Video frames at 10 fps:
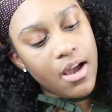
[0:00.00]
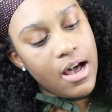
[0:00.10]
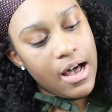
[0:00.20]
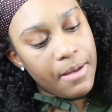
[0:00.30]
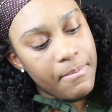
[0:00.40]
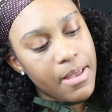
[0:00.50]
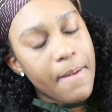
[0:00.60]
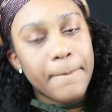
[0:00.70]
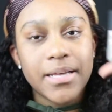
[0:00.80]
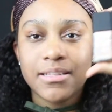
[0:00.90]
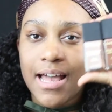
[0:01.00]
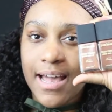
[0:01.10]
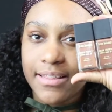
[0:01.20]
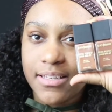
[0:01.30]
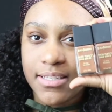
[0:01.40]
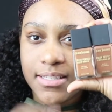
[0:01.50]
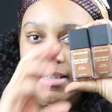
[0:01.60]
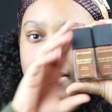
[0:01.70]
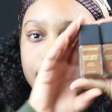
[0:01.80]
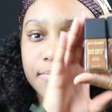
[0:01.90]
But I got this.
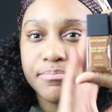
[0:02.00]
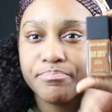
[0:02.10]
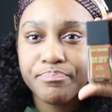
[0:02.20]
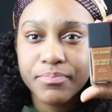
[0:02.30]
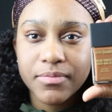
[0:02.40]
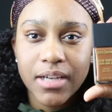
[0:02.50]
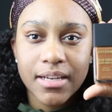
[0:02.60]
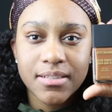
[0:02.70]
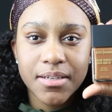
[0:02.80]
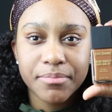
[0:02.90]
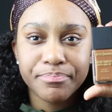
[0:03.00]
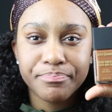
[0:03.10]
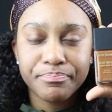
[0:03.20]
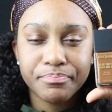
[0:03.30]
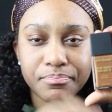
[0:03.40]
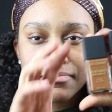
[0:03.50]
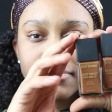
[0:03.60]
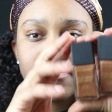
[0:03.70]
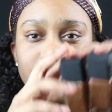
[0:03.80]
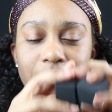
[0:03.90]
You guys see them?
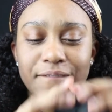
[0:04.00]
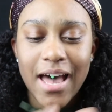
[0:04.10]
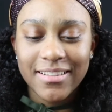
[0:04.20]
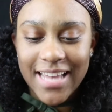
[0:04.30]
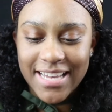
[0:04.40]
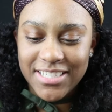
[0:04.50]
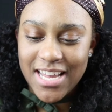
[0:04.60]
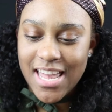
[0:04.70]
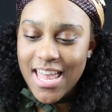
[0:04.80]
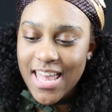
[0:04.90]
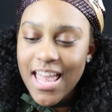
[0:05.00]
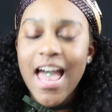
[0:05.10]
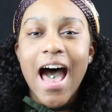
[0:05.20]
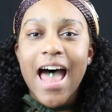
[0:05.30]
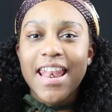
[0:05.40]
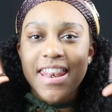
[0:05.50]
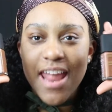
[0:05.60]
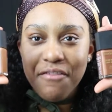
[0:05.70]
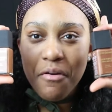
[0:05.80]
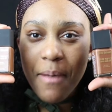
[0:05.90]
Foundation. I
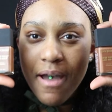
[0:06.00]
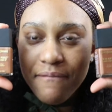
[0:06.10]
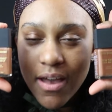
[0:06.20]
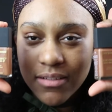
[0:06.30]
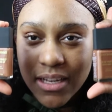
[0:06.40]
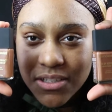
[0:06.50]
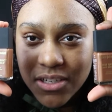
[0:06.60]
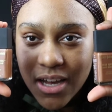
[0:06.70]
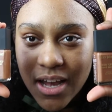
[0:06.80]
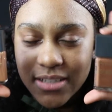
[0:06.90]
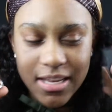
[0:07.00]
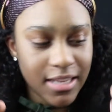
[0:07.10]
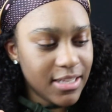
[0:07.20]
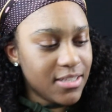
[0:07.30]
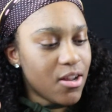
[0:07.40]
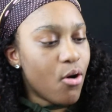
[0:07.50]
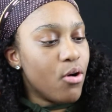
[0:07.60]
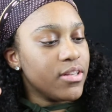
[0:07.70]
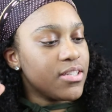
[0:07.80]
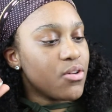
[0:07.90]
never buy foundation, guys. This
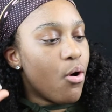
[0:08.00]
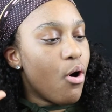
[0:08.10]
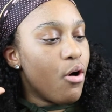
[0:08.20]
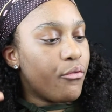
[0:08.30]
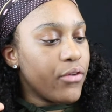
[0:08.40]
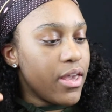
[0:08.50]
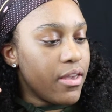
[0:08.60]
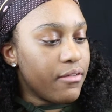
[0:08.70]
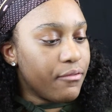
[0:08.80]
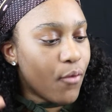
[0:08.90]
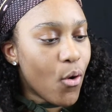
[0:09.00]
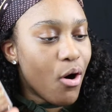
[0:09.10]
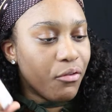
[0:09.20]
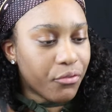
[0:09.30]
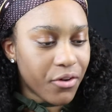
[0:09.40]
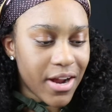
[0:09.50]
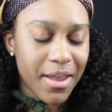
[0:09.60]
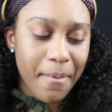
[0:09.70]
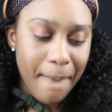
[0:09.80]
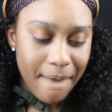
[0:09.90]
is an
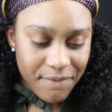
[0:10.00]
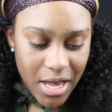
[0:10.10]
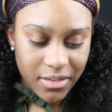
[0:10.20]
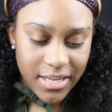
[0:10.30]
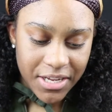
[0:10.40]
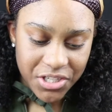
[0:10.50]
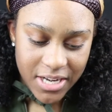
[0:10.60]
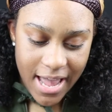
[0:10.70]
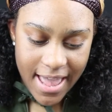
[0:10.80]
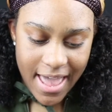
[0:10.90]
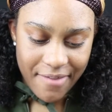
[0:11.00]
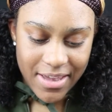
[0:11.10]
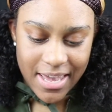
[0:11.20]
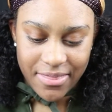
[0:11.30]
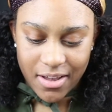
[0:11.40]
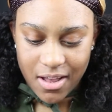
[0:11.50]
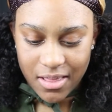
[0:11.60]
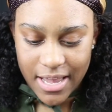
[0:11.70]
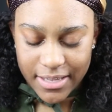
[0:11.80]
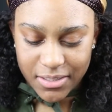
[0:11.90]
oil-free foundation. I have it in the
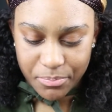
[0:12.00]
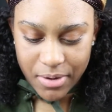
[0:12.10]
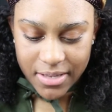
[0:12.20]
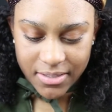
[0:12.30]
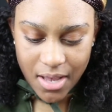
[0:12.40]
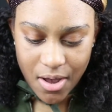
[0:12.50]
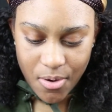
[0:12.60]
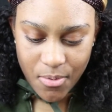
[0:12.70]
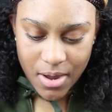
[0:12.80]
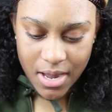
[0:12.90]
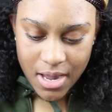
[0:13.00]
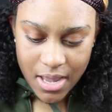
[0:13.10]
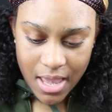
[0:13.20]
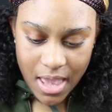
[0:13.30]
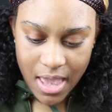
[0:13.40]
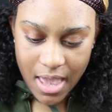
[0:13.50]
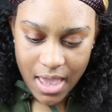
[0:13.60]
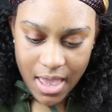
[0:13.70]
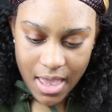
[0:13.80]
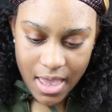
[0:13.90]
color Espresso
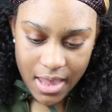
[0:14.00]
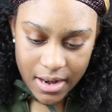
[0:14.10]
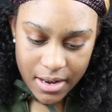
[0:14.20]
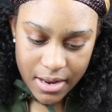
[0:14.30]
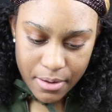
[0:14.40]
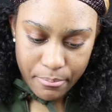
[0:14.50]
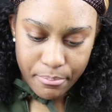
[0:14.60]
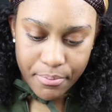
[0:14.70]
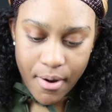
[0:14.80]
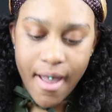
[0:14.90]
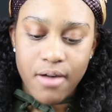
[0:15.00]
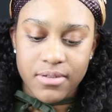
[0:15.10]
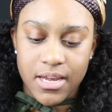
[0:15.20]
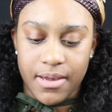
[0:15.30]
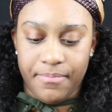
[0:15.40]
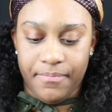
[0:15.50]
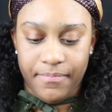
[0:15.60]
and Brownie.